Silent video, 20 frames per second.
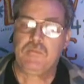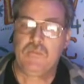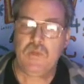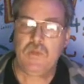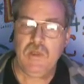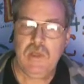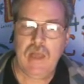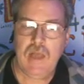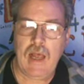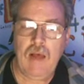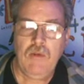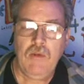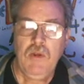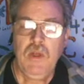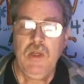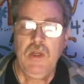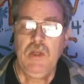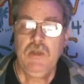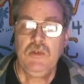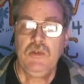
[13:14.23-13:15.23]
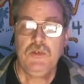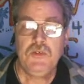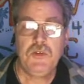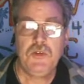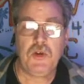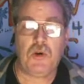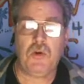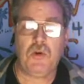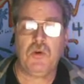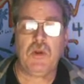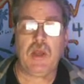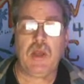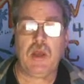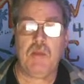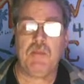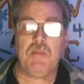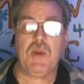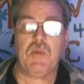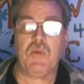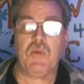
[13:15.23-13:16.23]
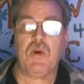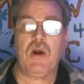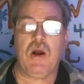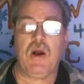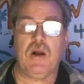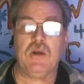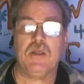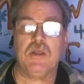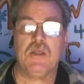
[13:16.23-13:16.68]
Now, don't get me wrong,